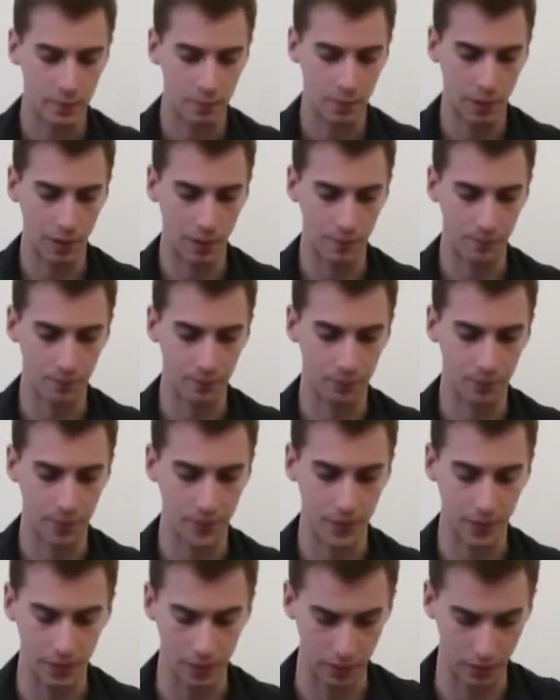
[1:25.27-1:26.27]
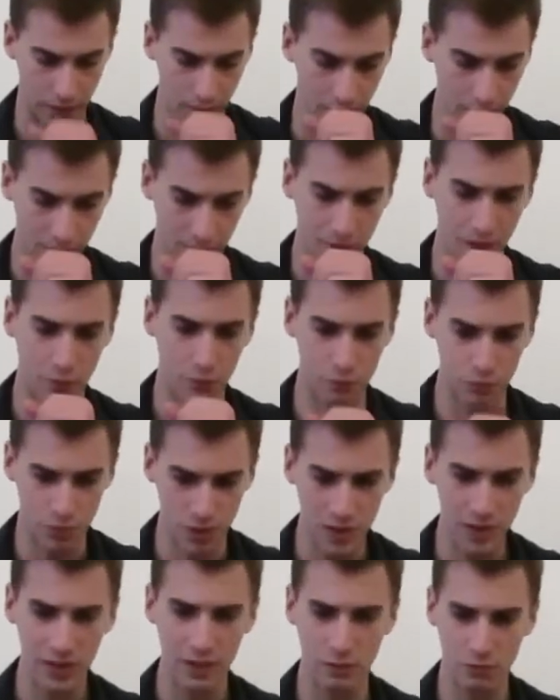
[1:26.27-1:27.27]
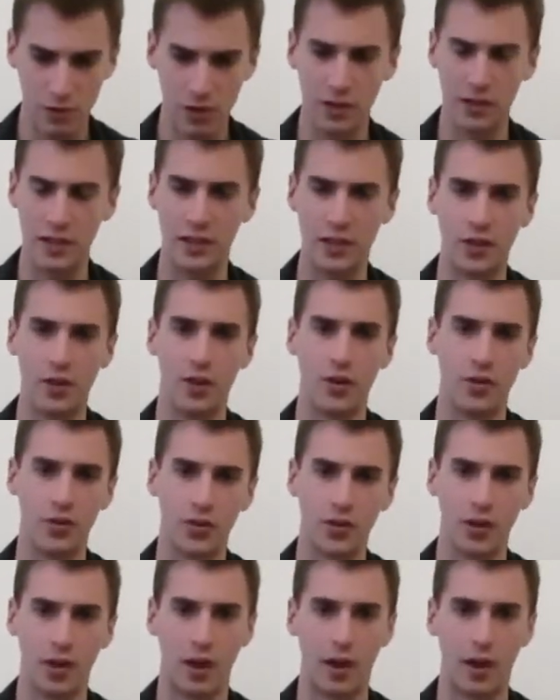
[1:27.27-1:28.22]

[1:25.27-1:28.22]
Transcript: but they're really, really good.